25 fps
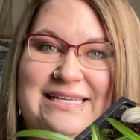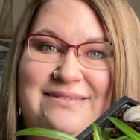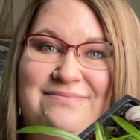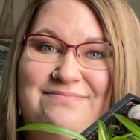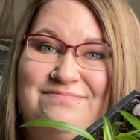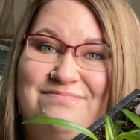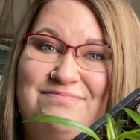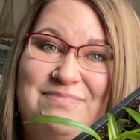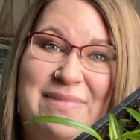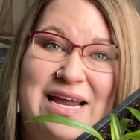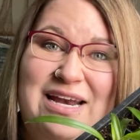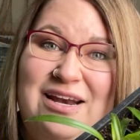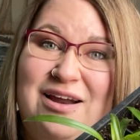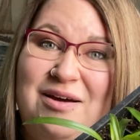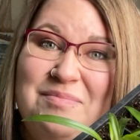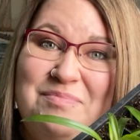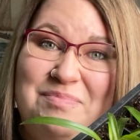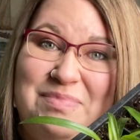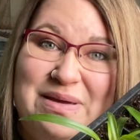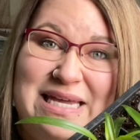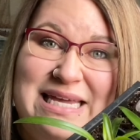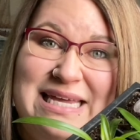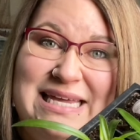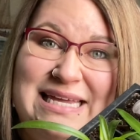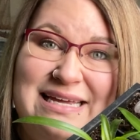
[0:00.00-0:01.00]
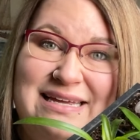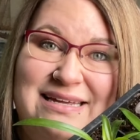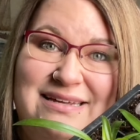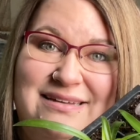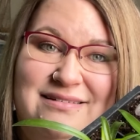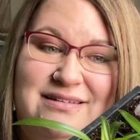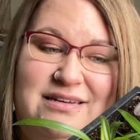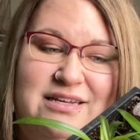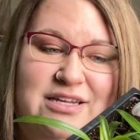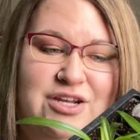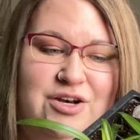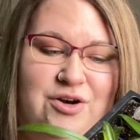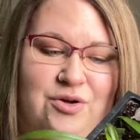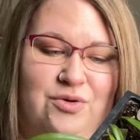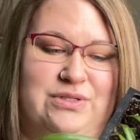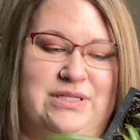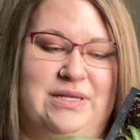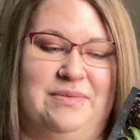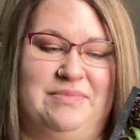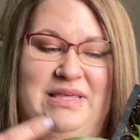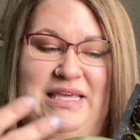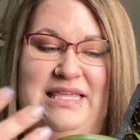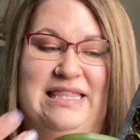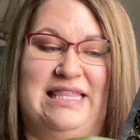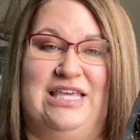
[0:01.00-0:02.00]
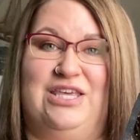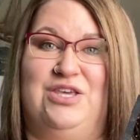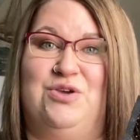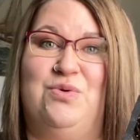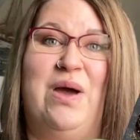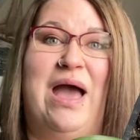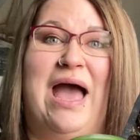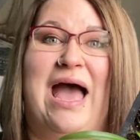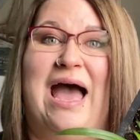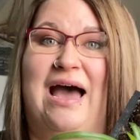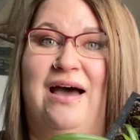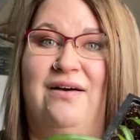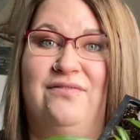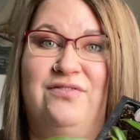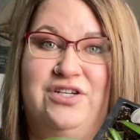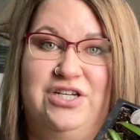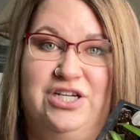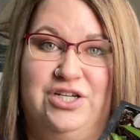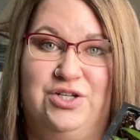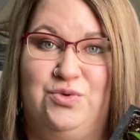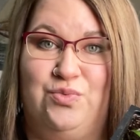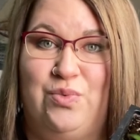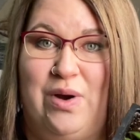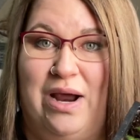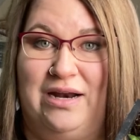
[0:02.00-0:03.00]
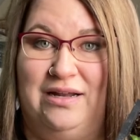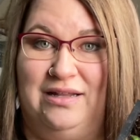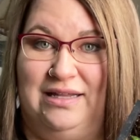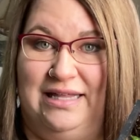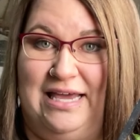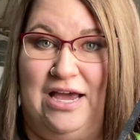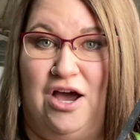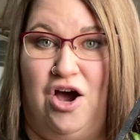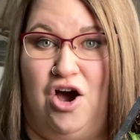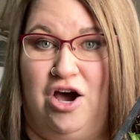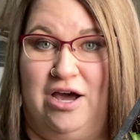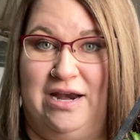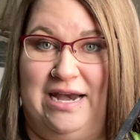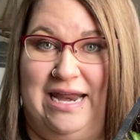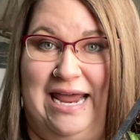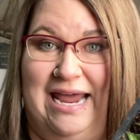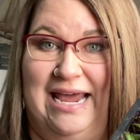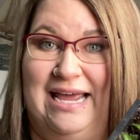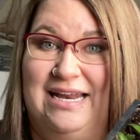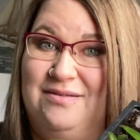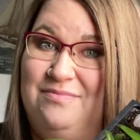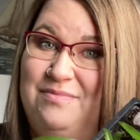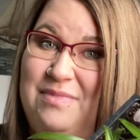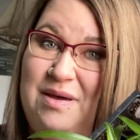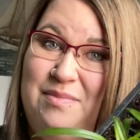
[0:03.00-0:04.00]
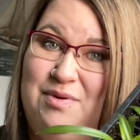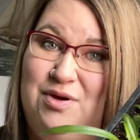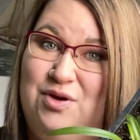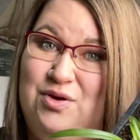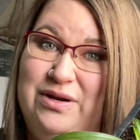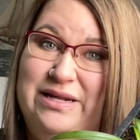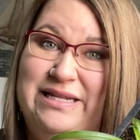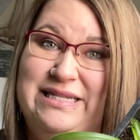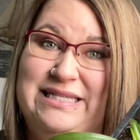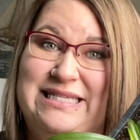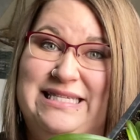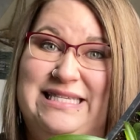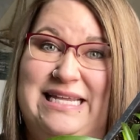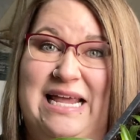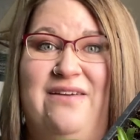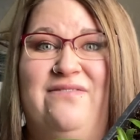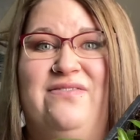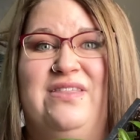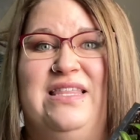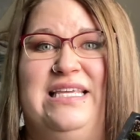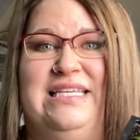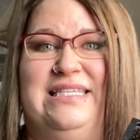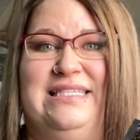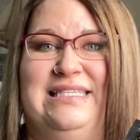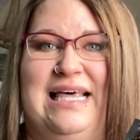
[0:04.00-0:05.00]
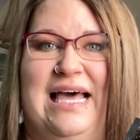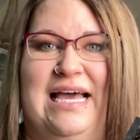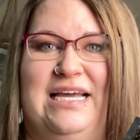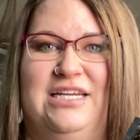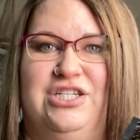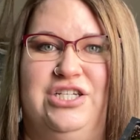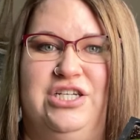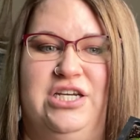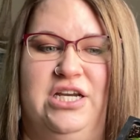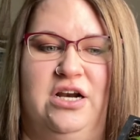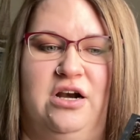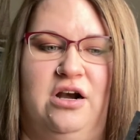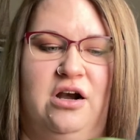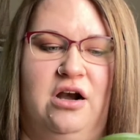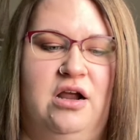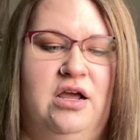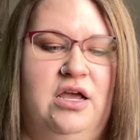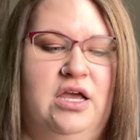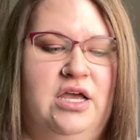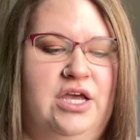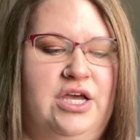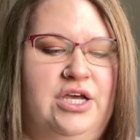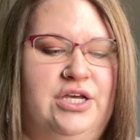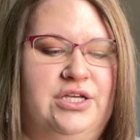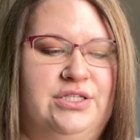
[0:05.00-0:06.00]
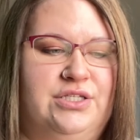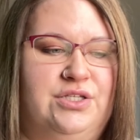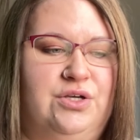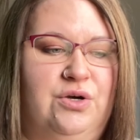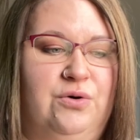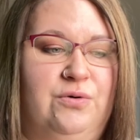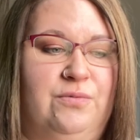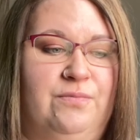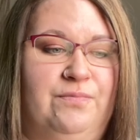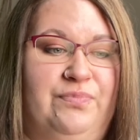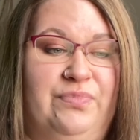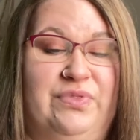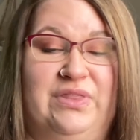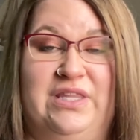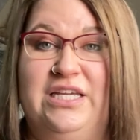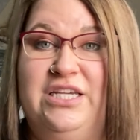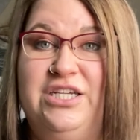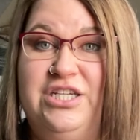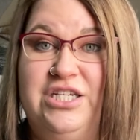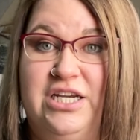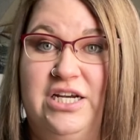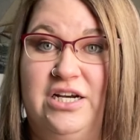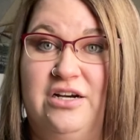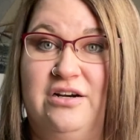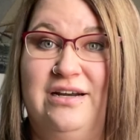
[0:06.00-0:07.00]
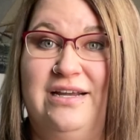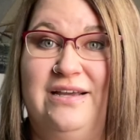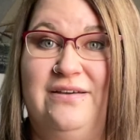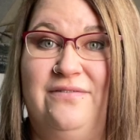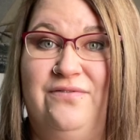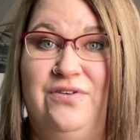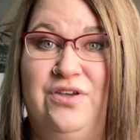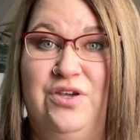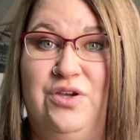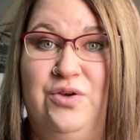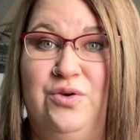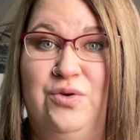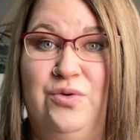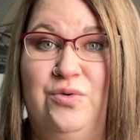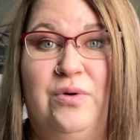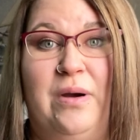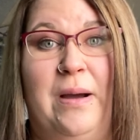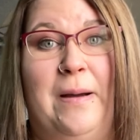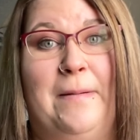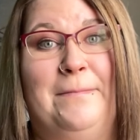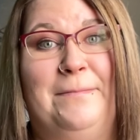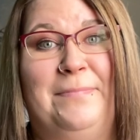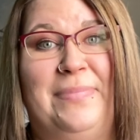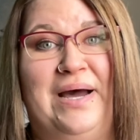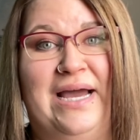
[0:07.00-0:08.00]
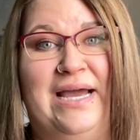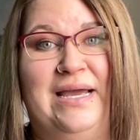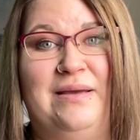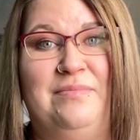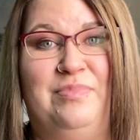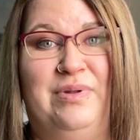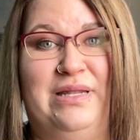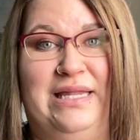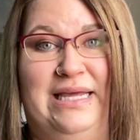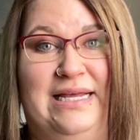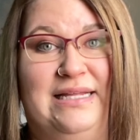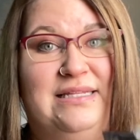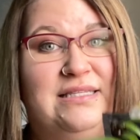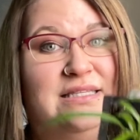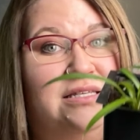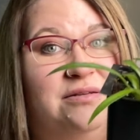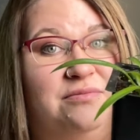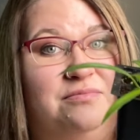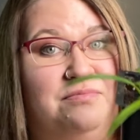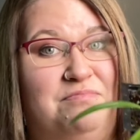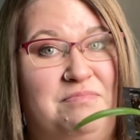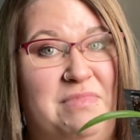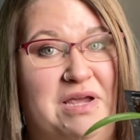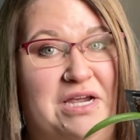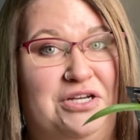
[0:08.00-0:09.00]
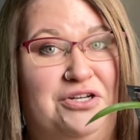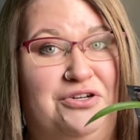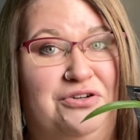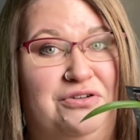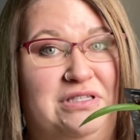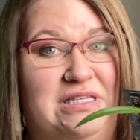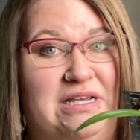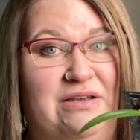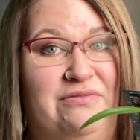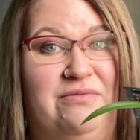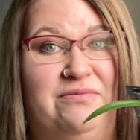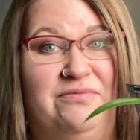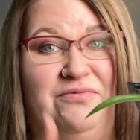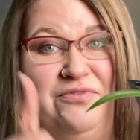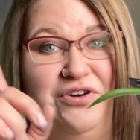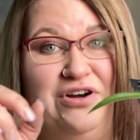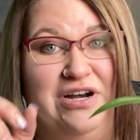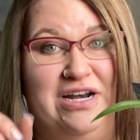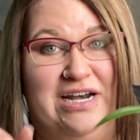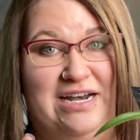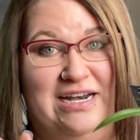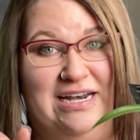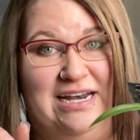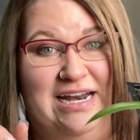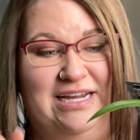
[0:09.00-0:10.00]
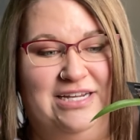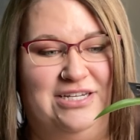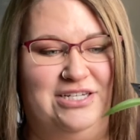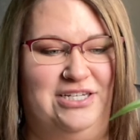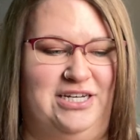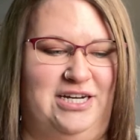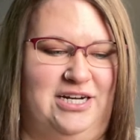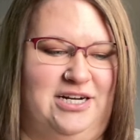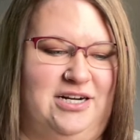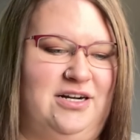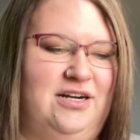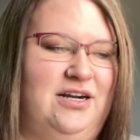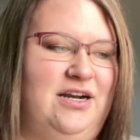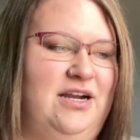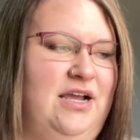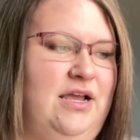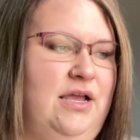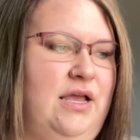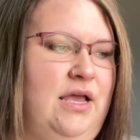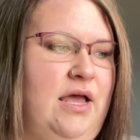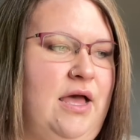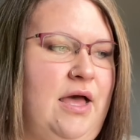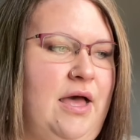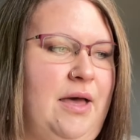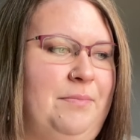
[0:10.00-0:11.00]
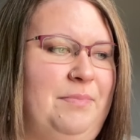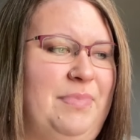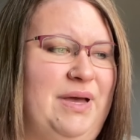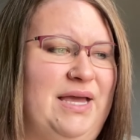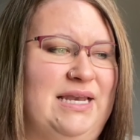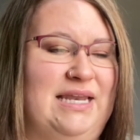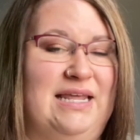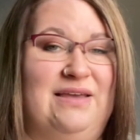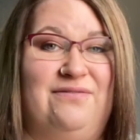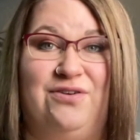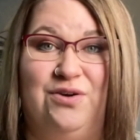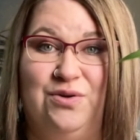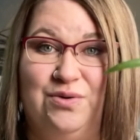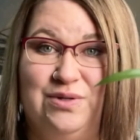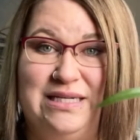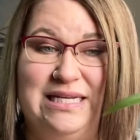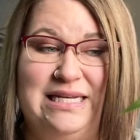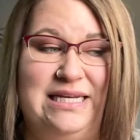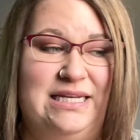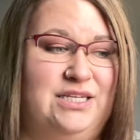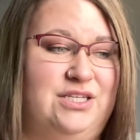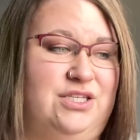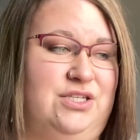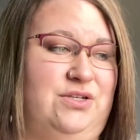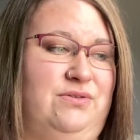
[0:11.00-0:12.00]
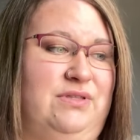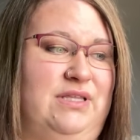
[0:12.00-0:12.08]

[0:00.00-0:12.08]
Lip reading: might not be, you know, something that you have just readily on hand. Maybe you didn't save these last year. So this year, if you buy plants, make sure and save them for next year. But if you didn't do